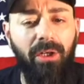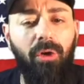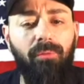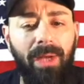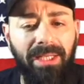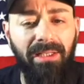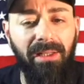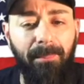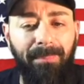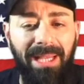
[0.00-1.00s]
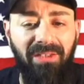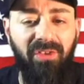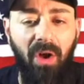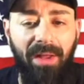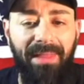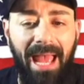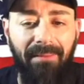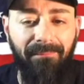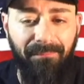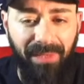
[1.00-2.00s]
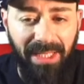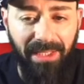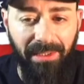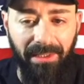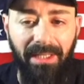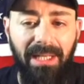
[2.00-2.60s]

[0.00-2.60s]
curricula based on that fear,